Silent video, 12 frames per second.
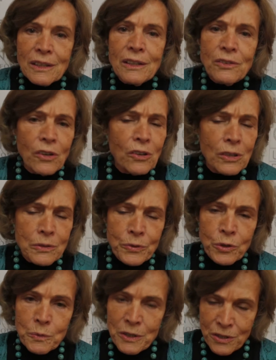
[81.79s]
in all of
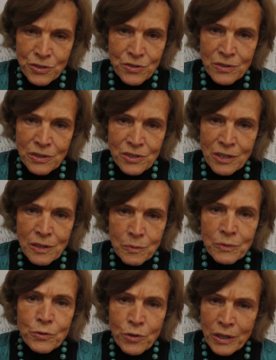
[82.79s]
human history a
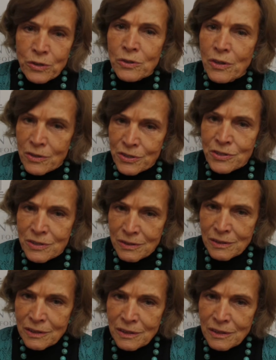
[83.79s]
time of greater loss